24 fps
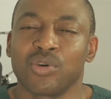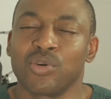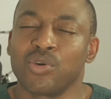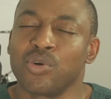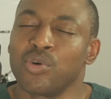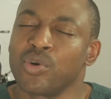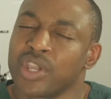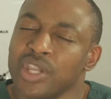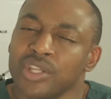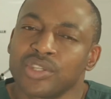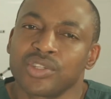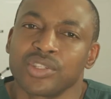
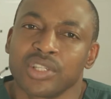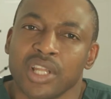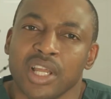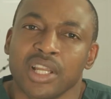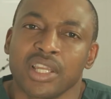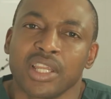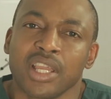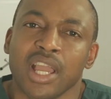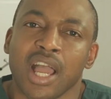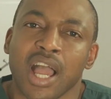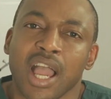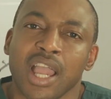
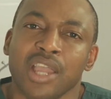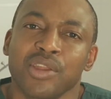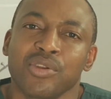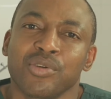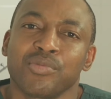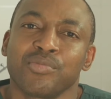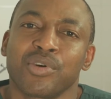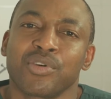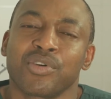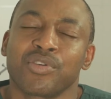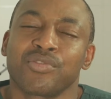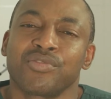occasionally high
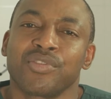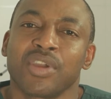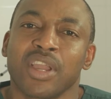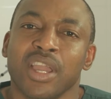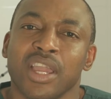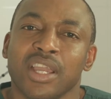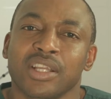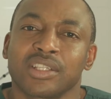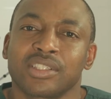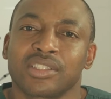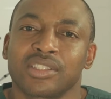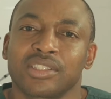number of
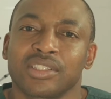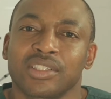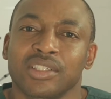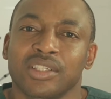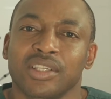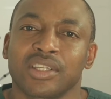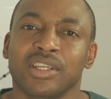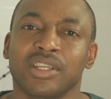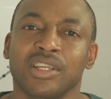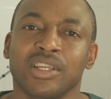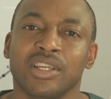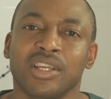eggs
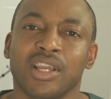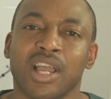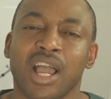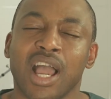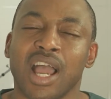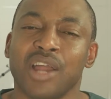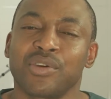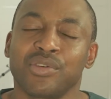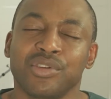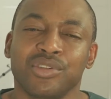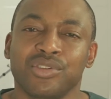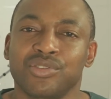
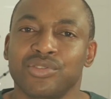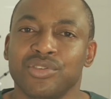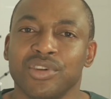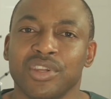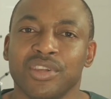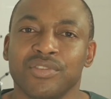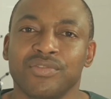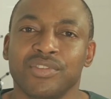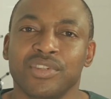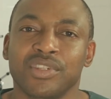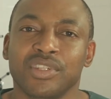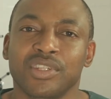are
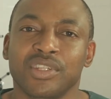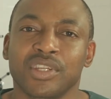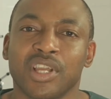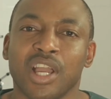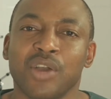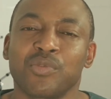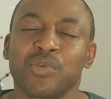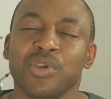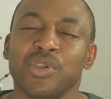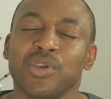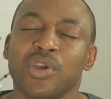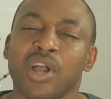retrieved.
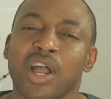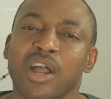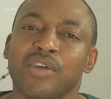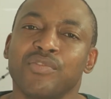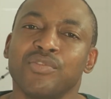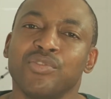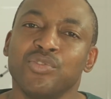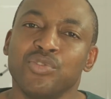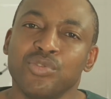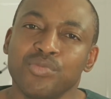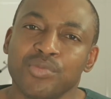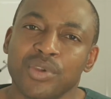And when you have
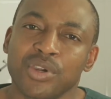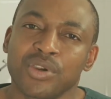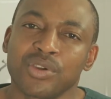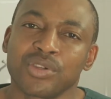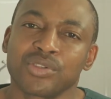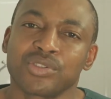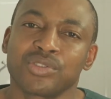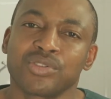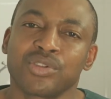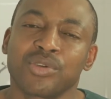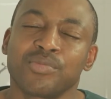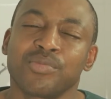
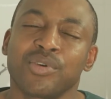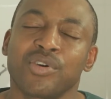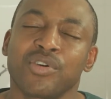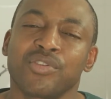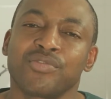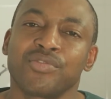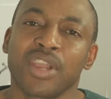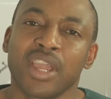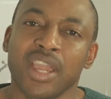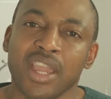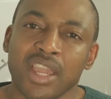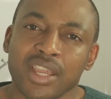numerous number of
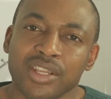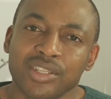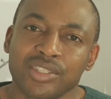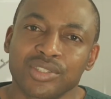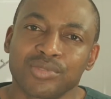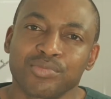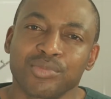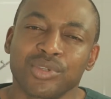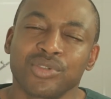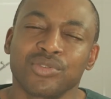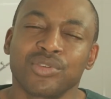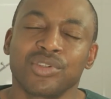eggs
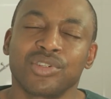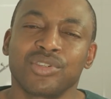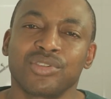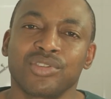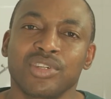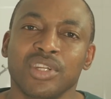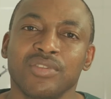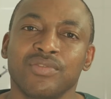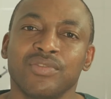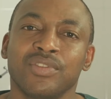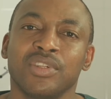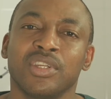being
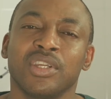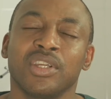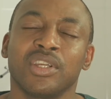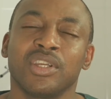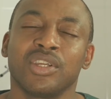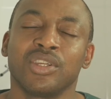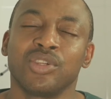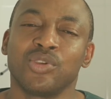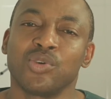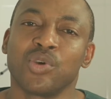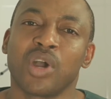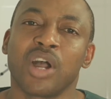retrieved,
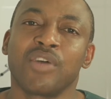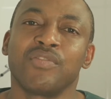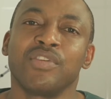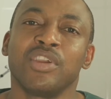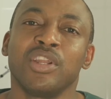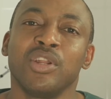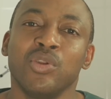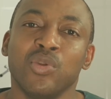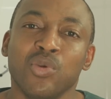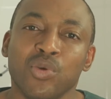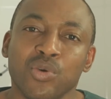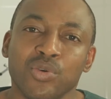you have a
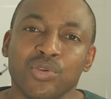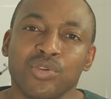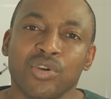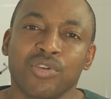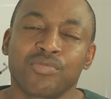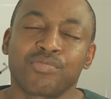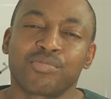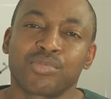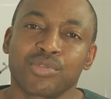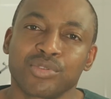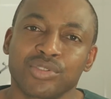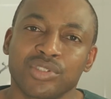load of
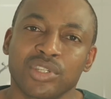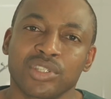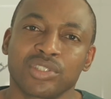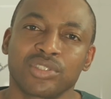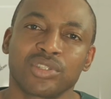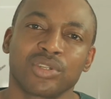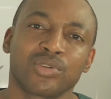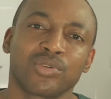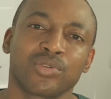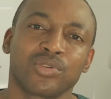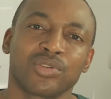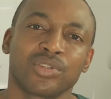
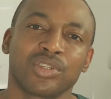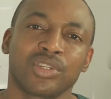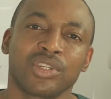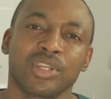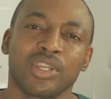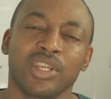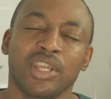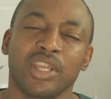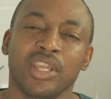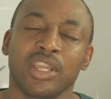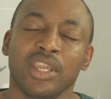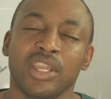progesterone
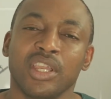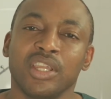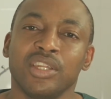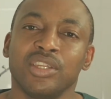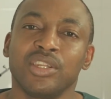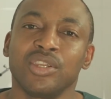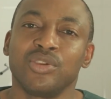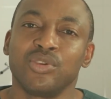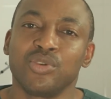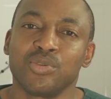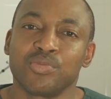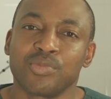in
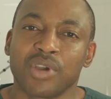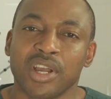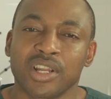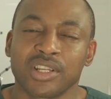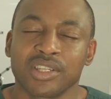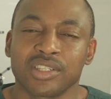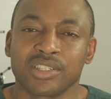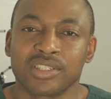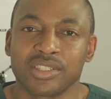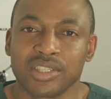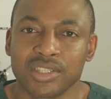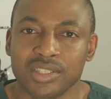the
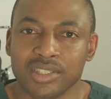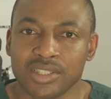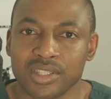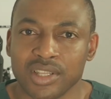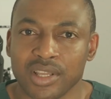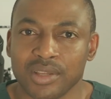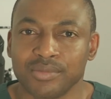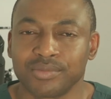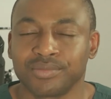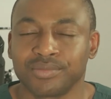human system.